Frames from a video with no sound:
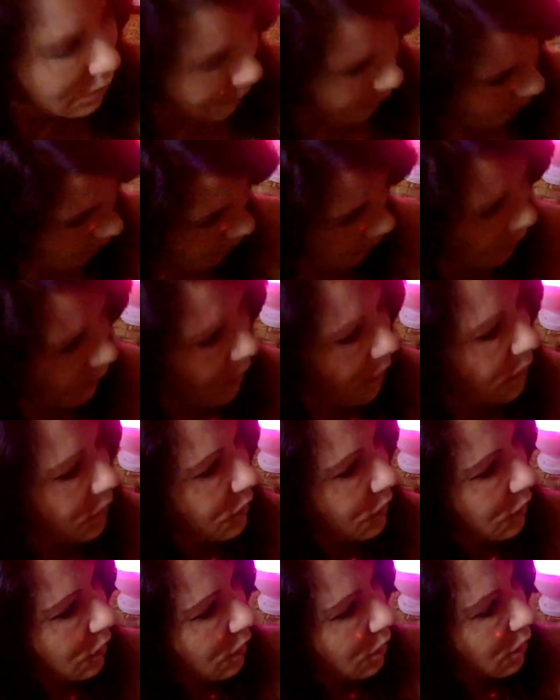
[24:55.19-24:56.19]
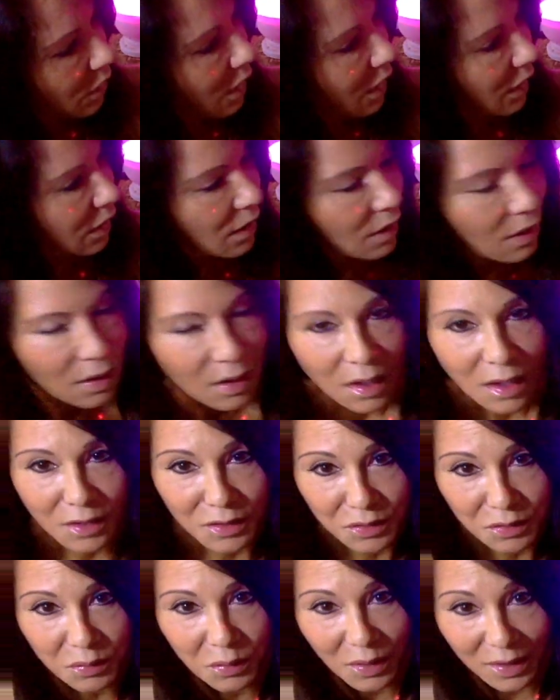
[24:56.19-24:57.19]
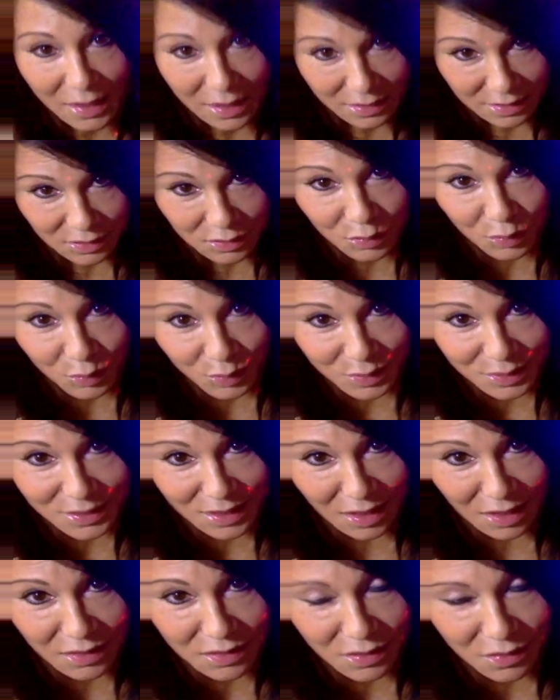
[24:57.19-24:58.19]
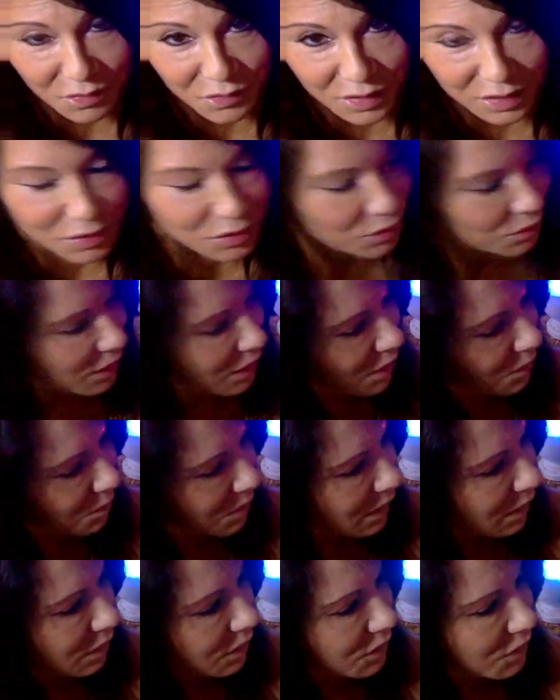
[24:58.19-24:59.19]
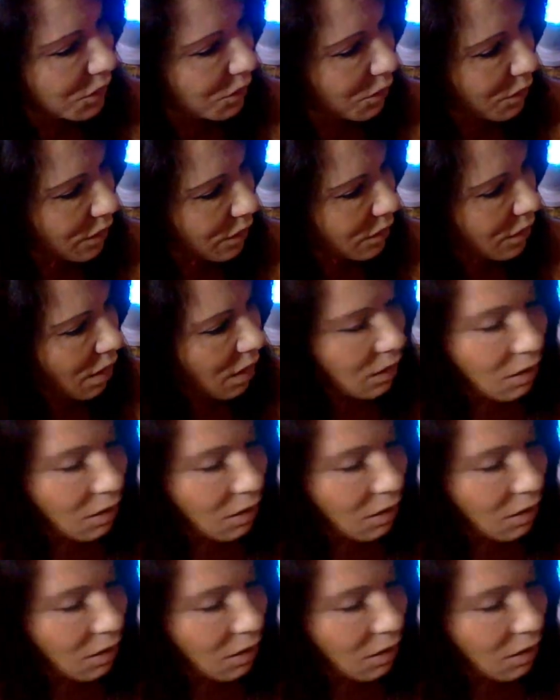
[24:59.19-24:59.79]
it does look like you are heading towards that victory because you are not